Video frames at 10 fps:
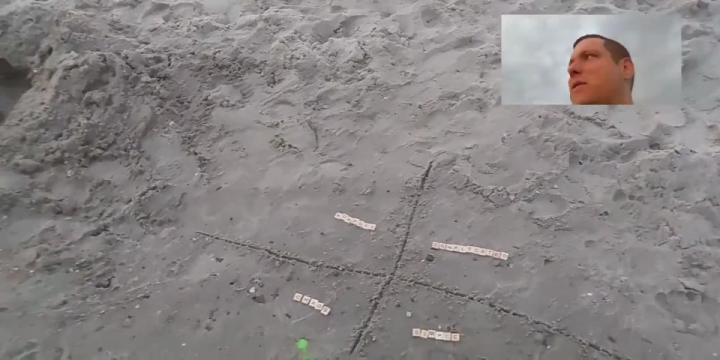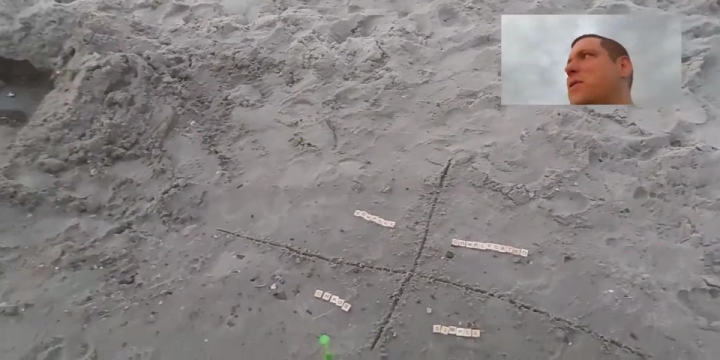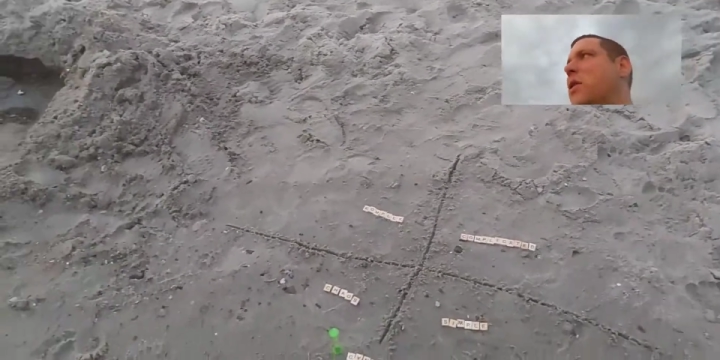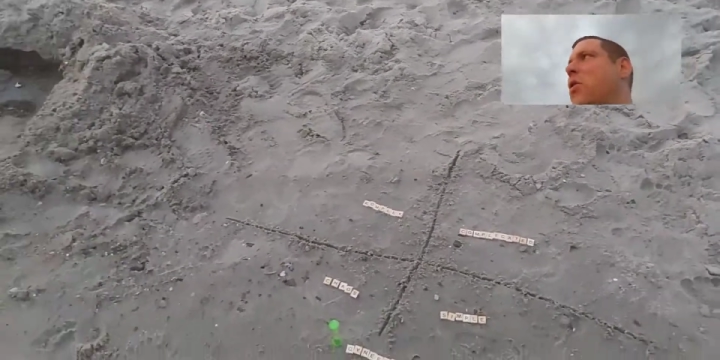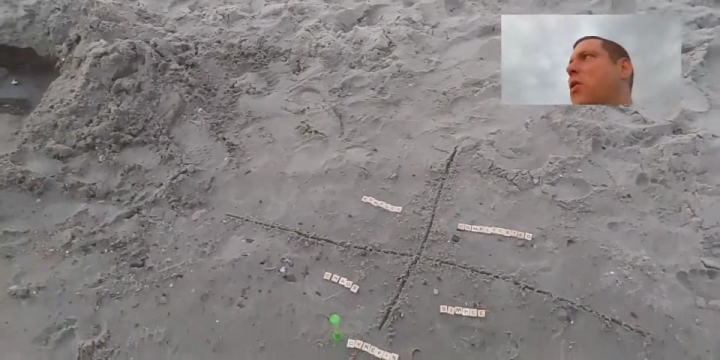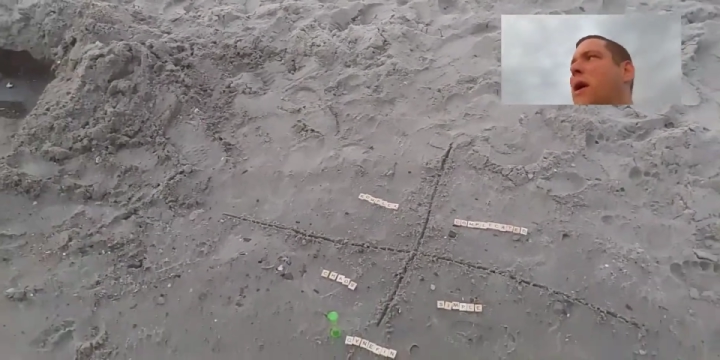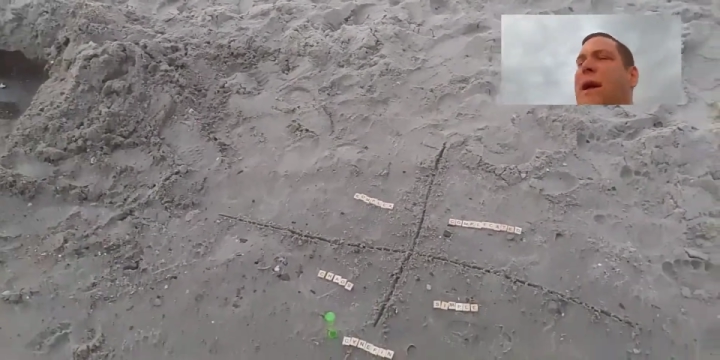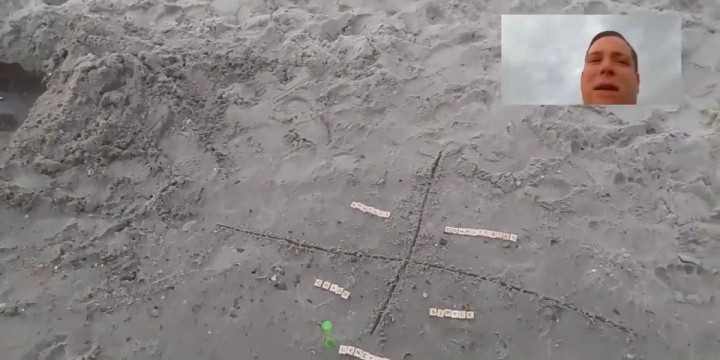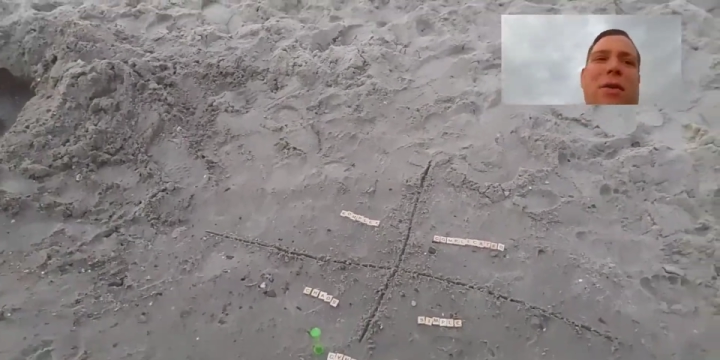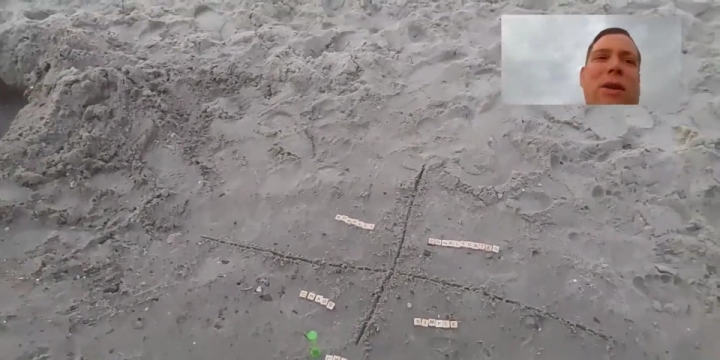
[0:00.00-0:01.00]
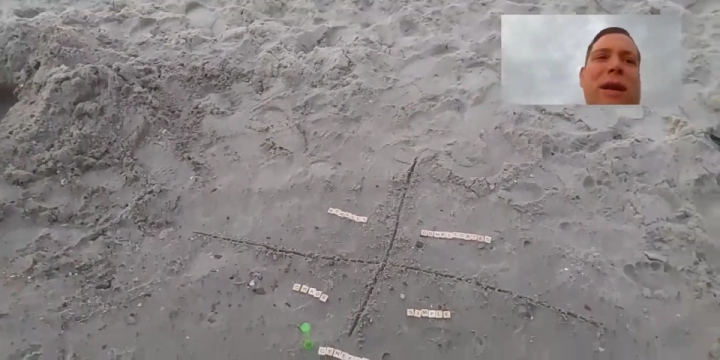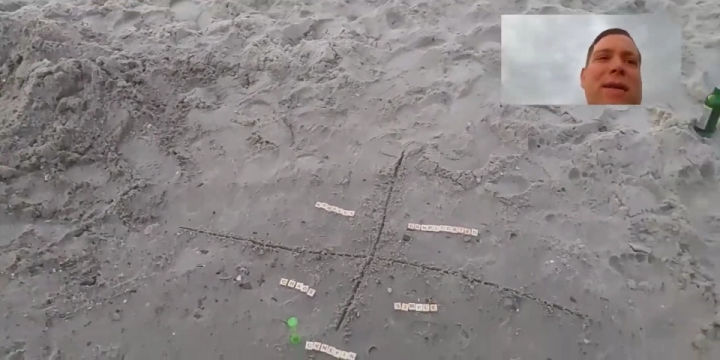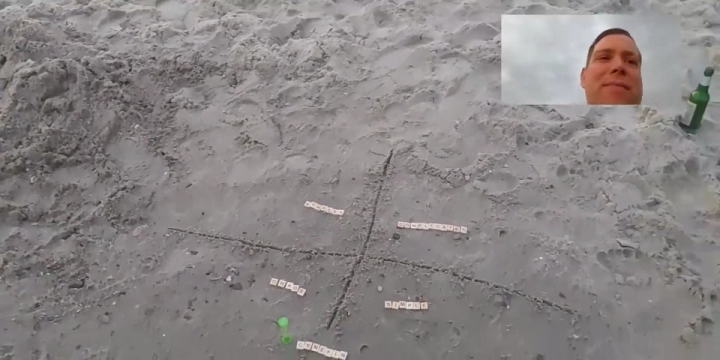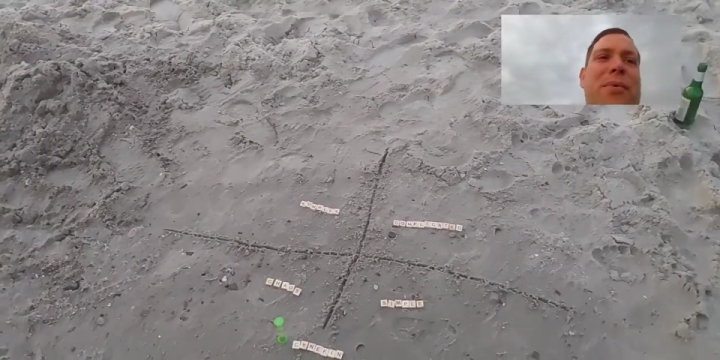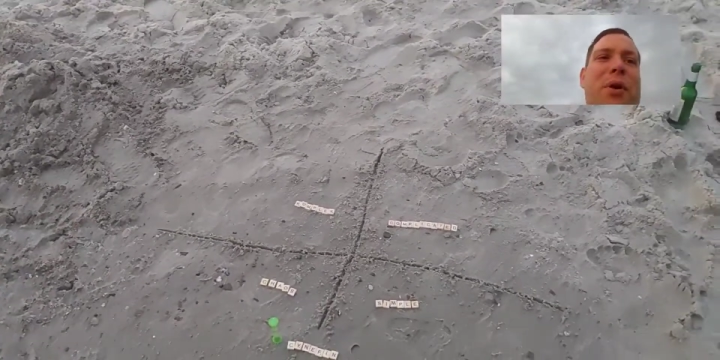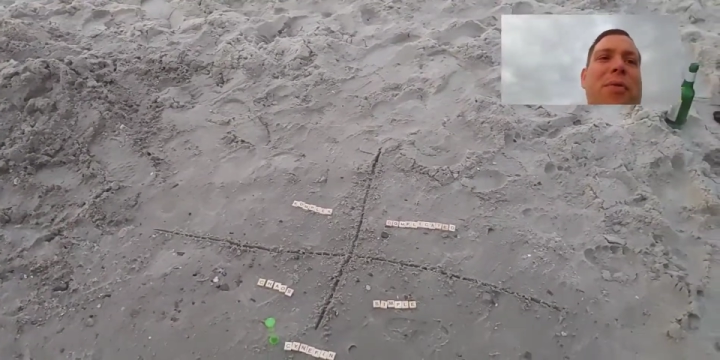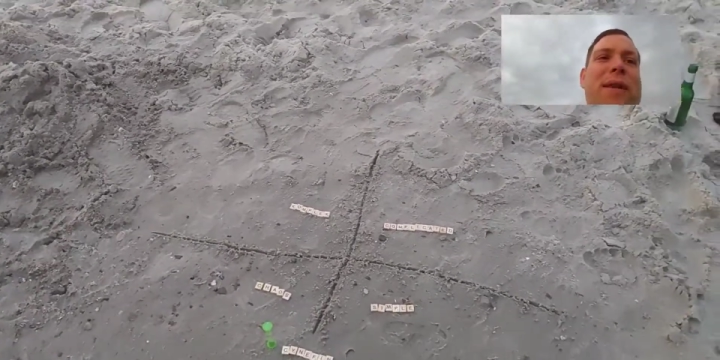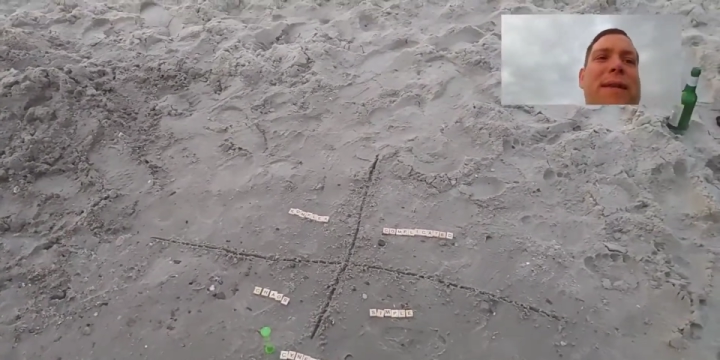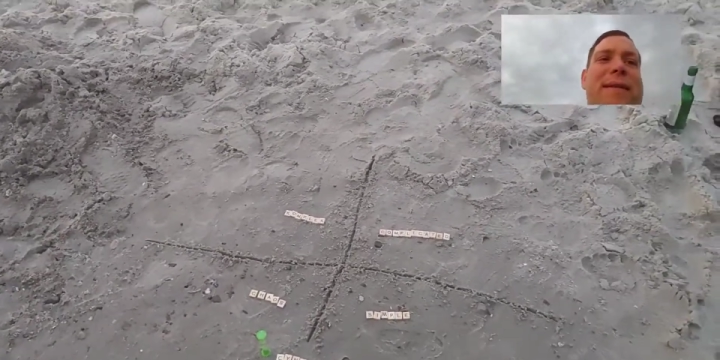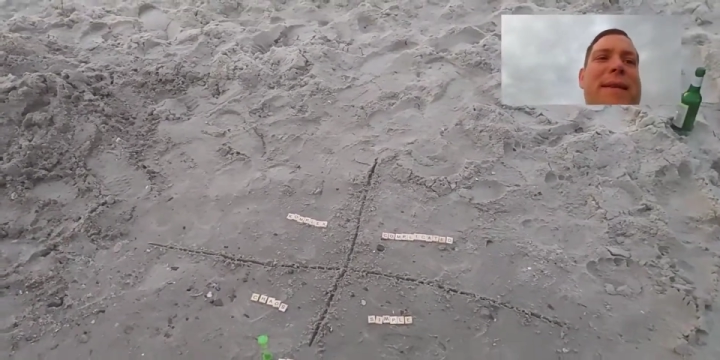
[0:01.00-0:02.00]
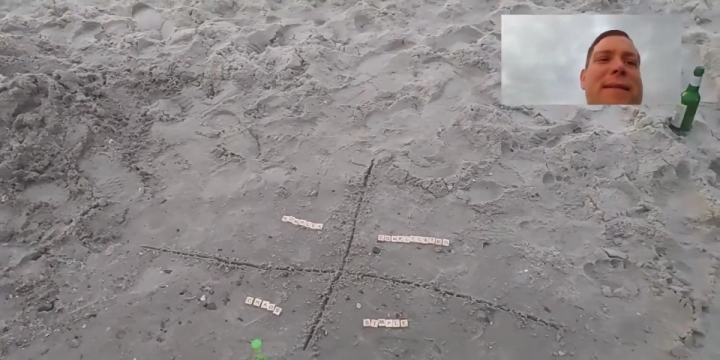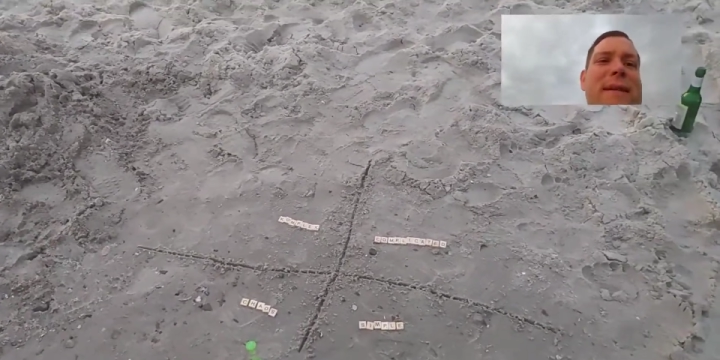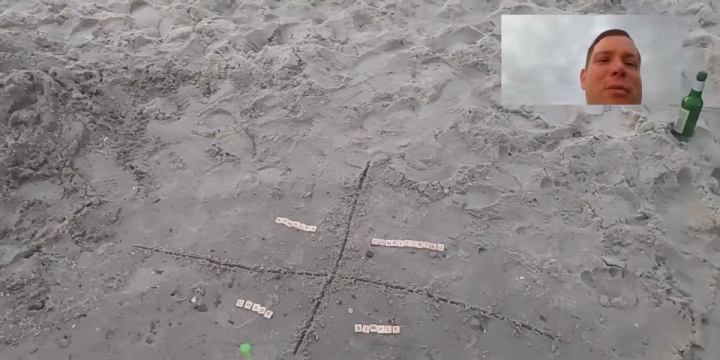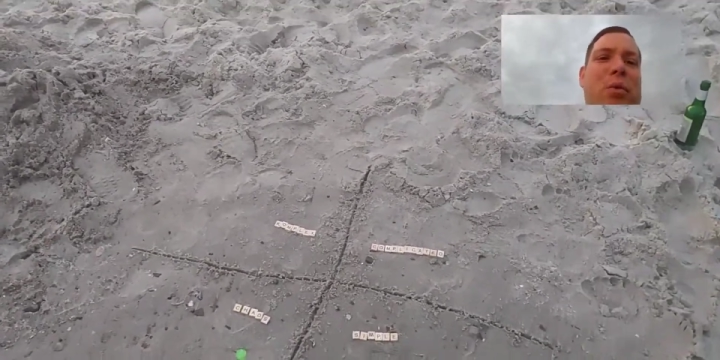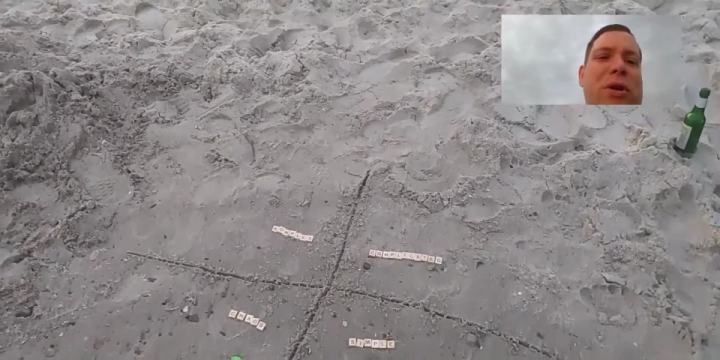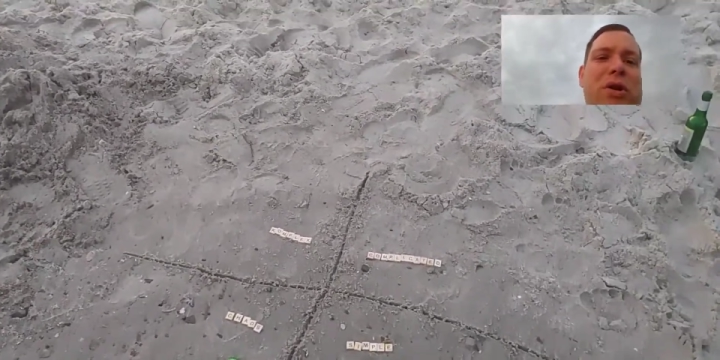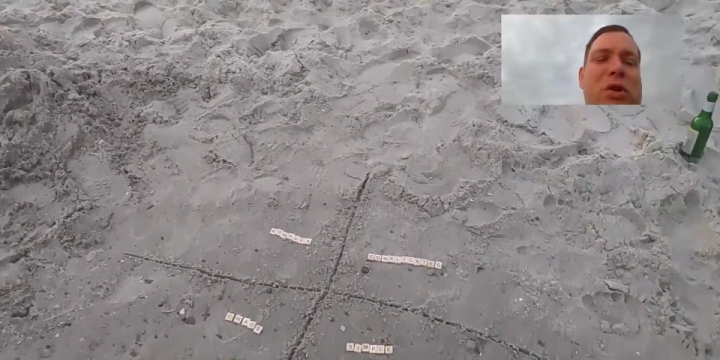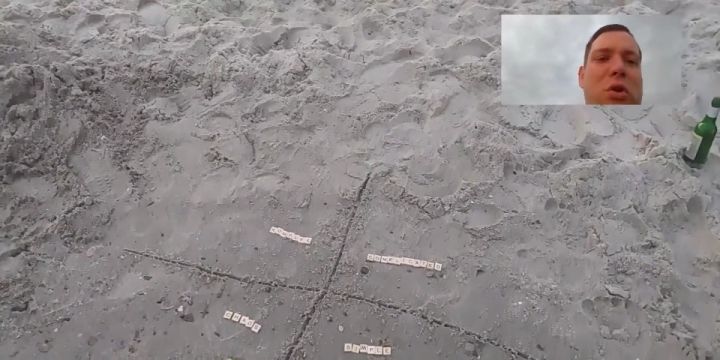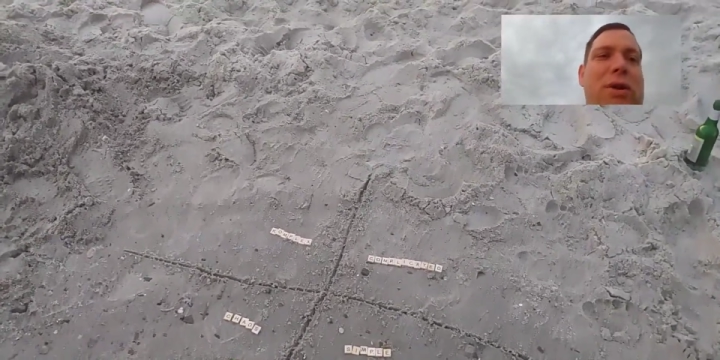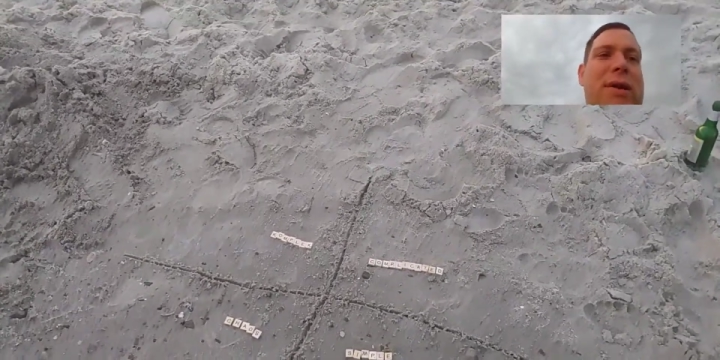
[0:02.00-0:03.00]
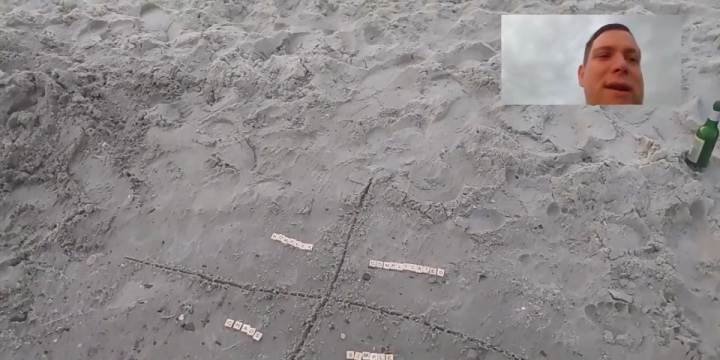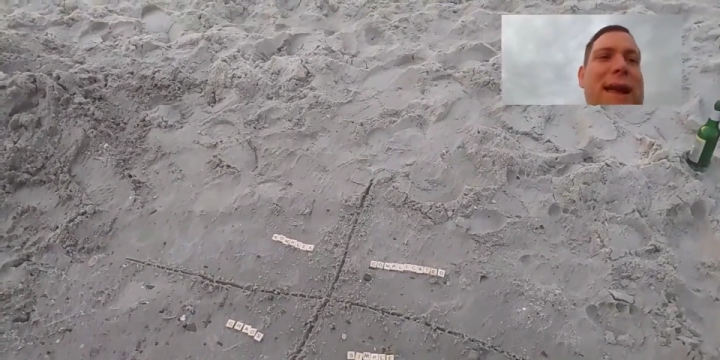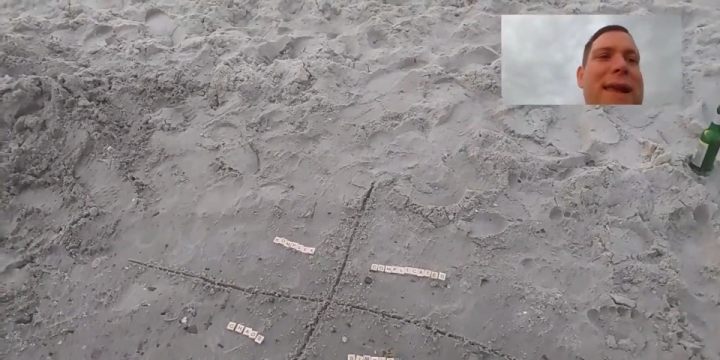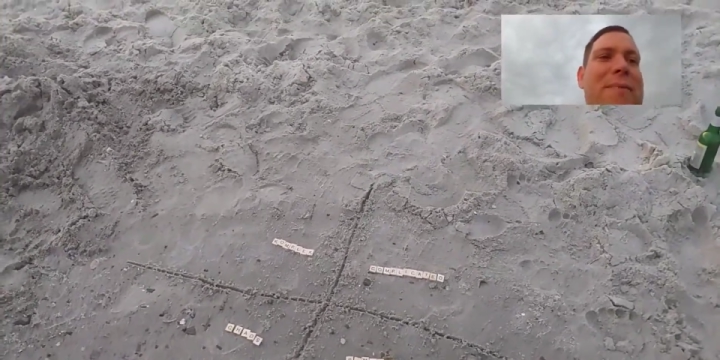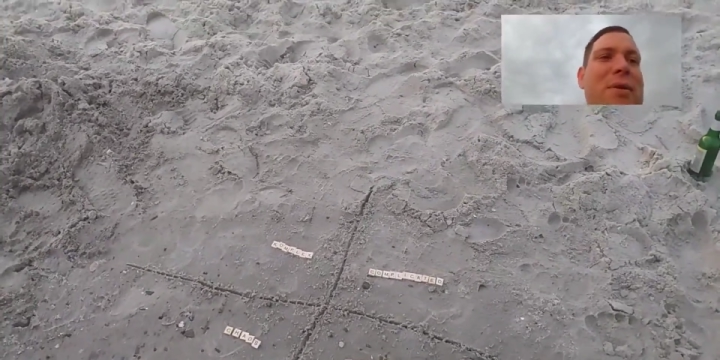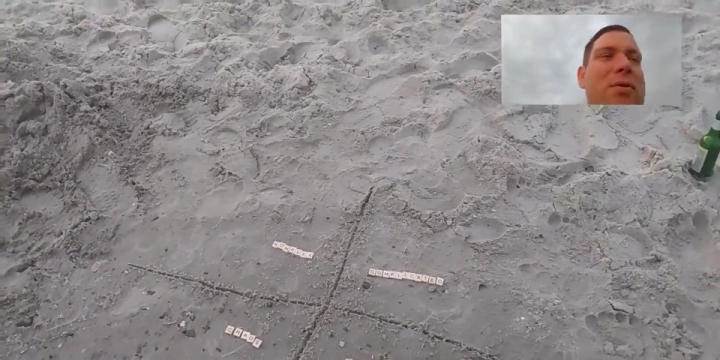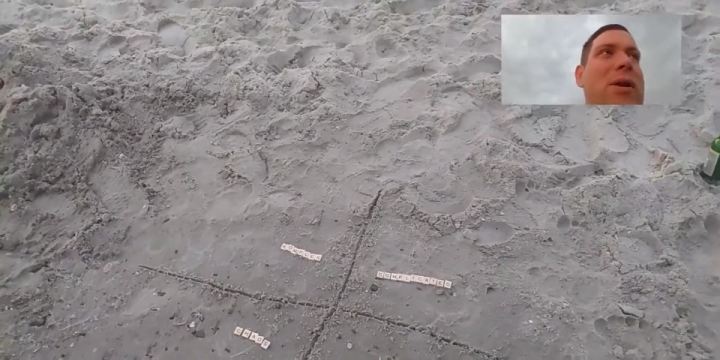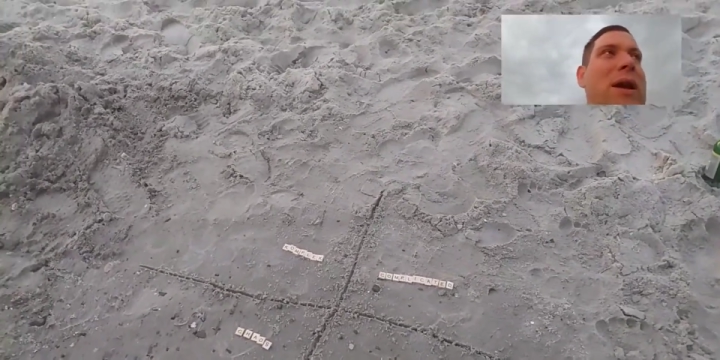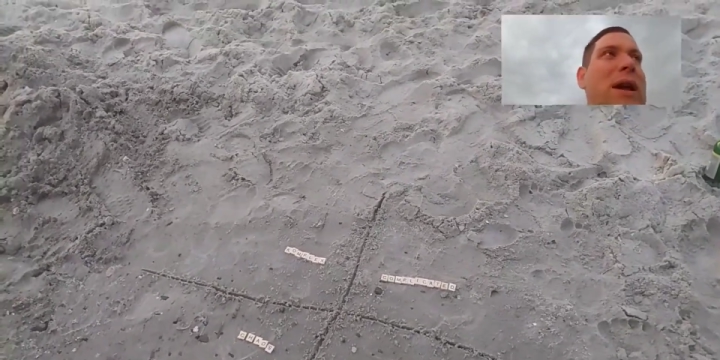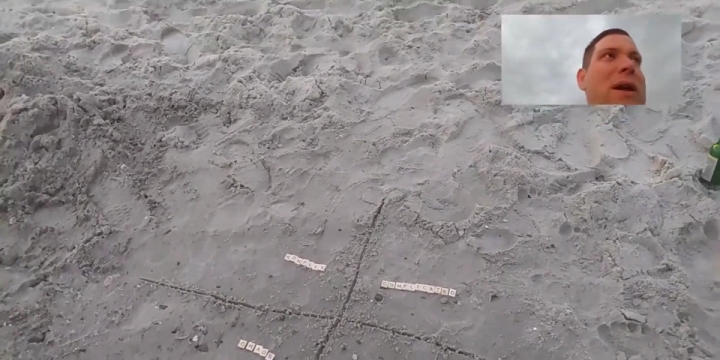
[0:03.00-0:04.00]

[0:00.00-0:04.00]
So you need a process system which could help you